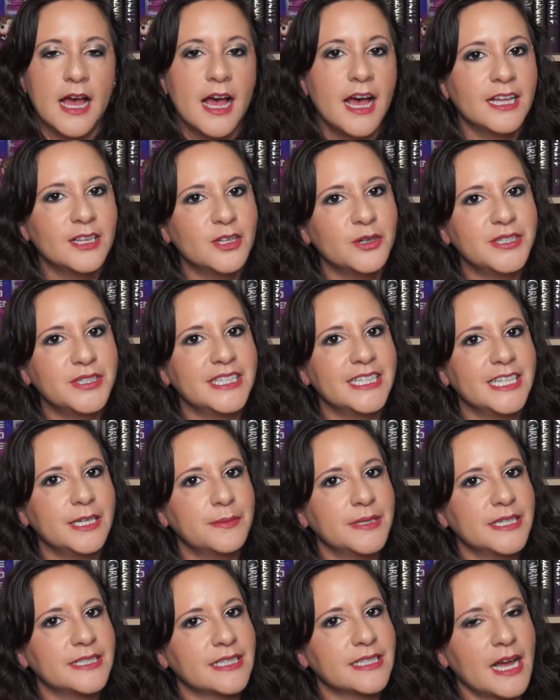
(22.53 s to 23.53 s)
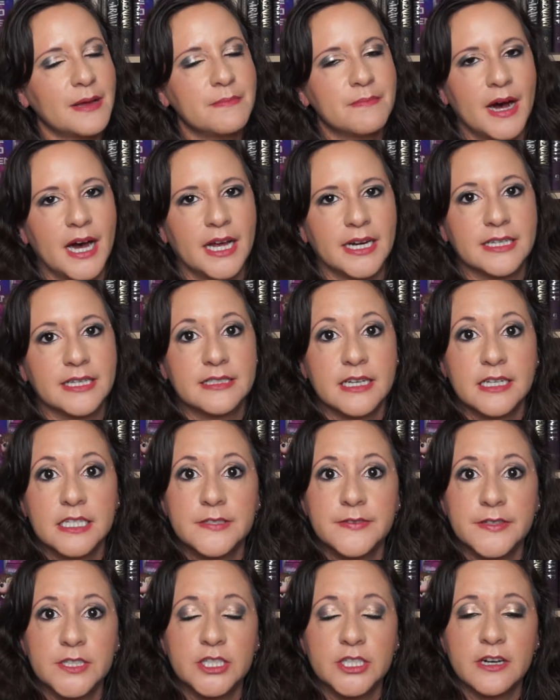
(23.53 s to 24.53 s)
Hello, Liebelings. I'm Mari,
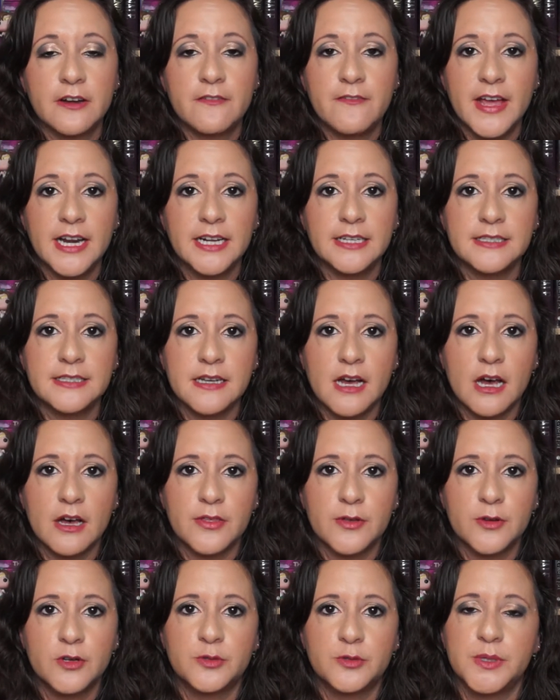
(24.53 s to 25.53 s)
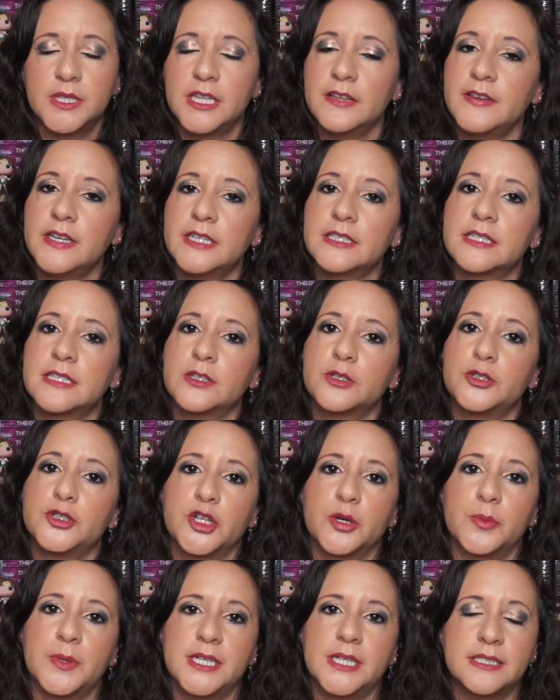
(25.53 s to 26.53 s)
science fiction and fantasy author who's been living in southern
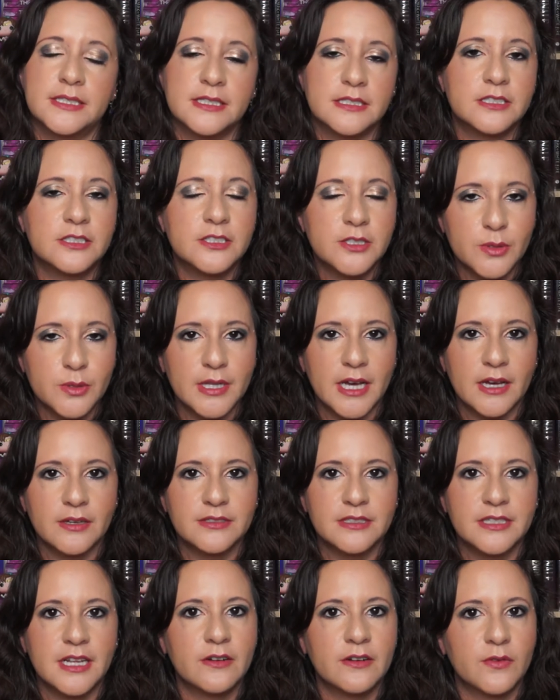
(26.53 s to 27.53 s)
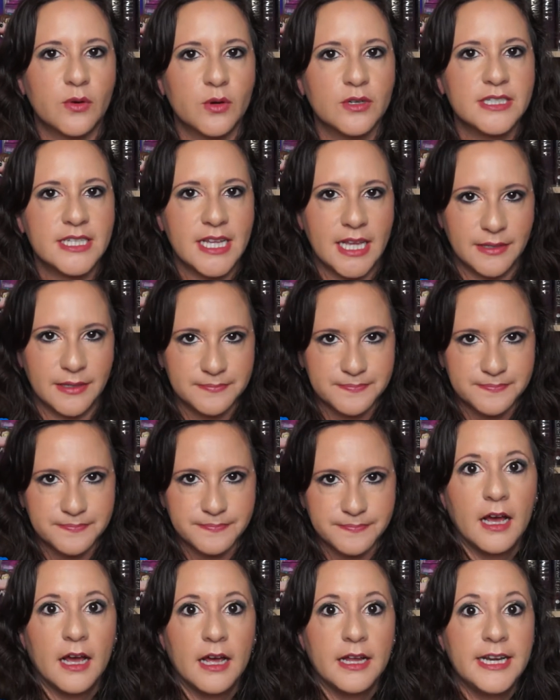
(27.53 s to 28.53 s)
Germany since 2014.
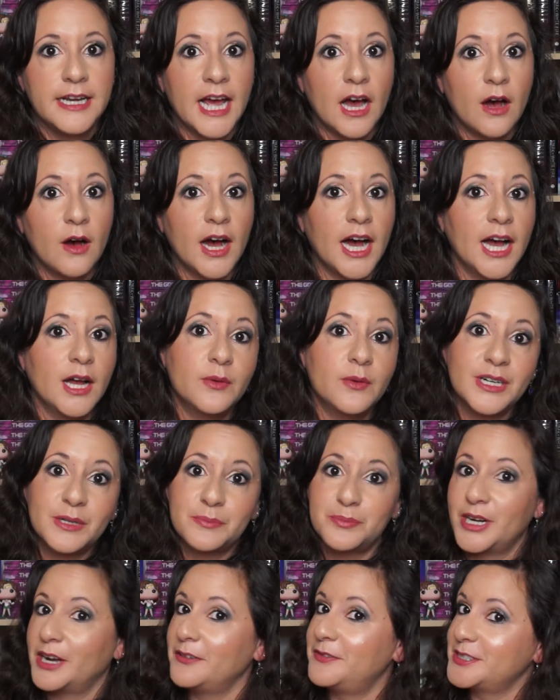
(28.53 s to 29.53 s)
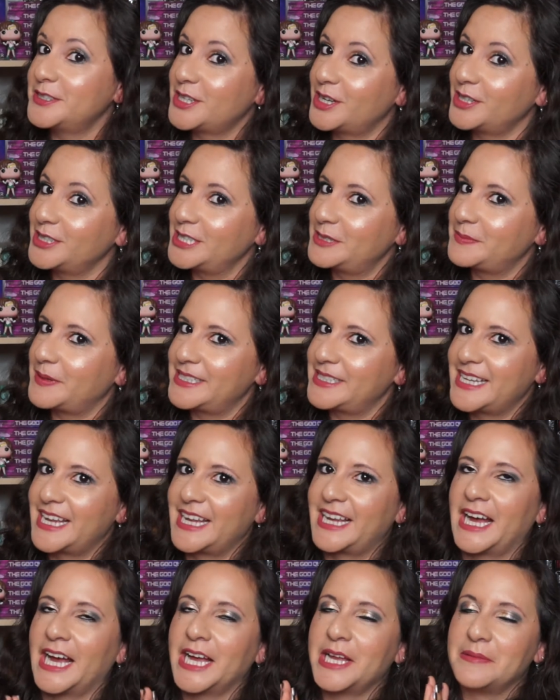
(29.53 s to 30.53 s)
Now, I want to preface all this by
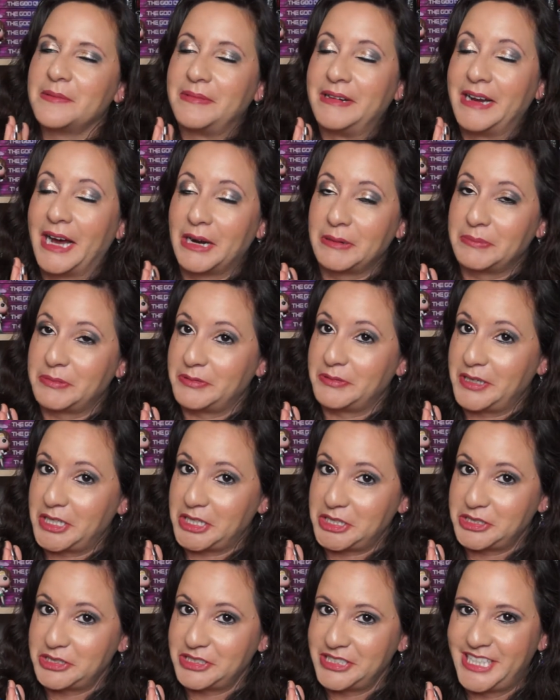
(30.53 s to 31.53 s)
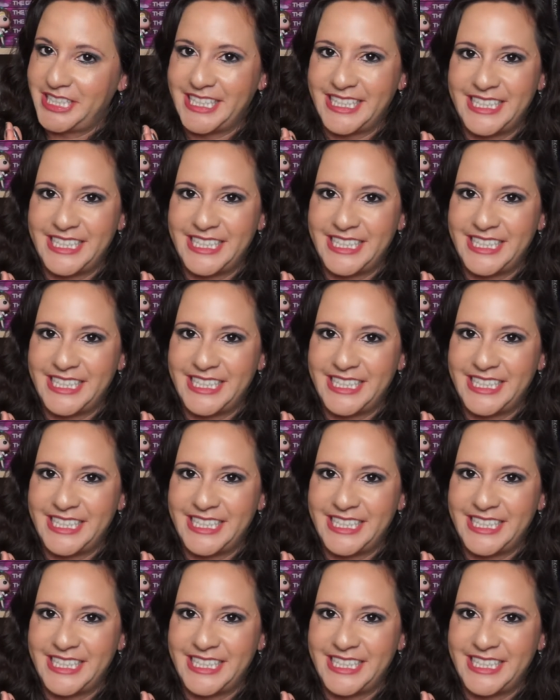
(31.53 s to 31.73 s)
saying I am not a professional.